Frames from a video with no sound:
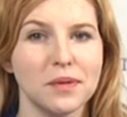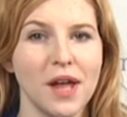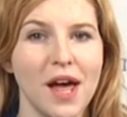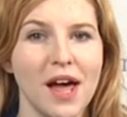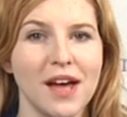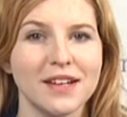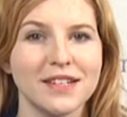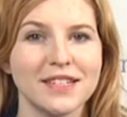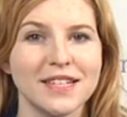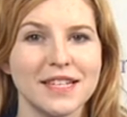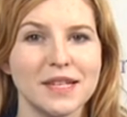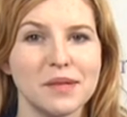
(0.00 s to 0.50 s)

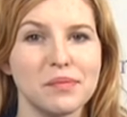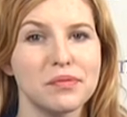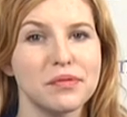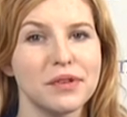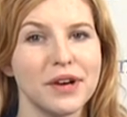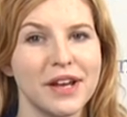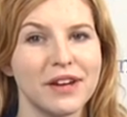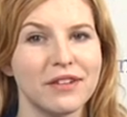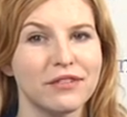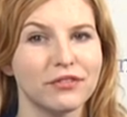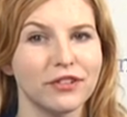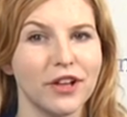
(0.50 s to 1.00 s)
Blox and the
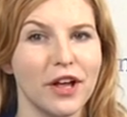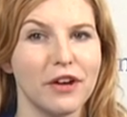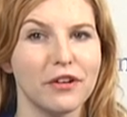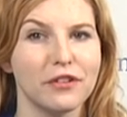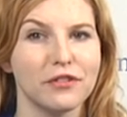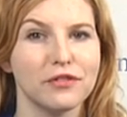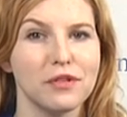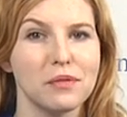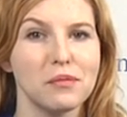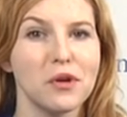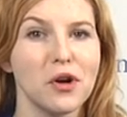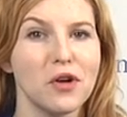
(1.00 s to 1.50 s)
Parade Float
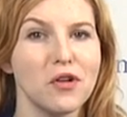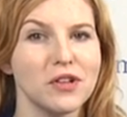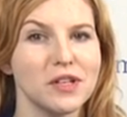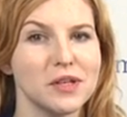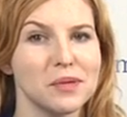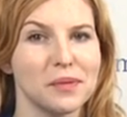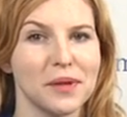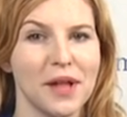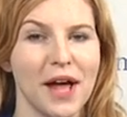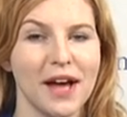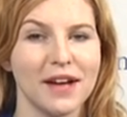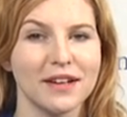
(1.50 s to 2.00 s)
from Goldie
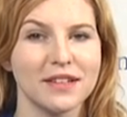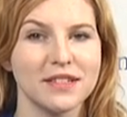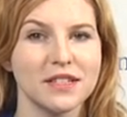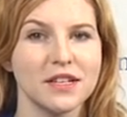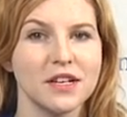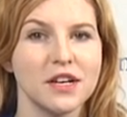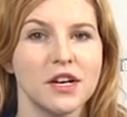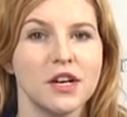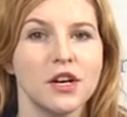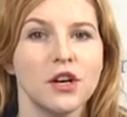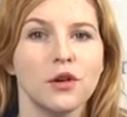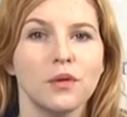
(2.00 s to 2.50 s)
Blox,
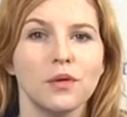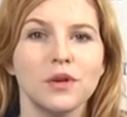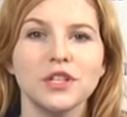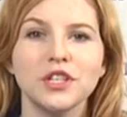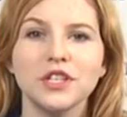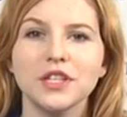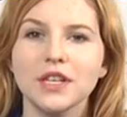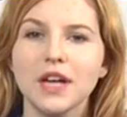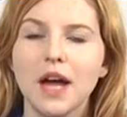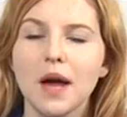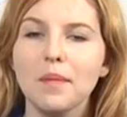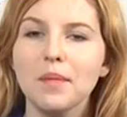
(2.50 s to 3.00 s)
which is
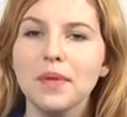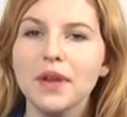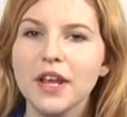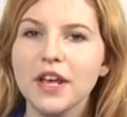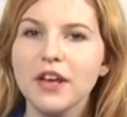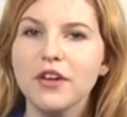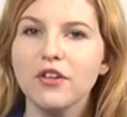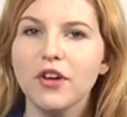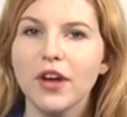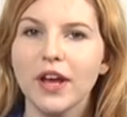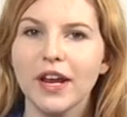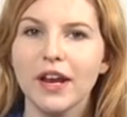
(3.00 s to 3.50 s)
a company
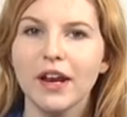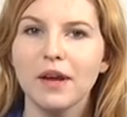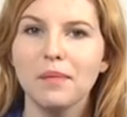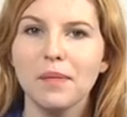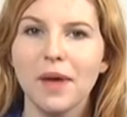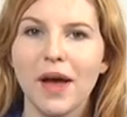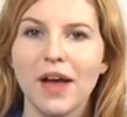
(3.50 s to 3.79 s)
created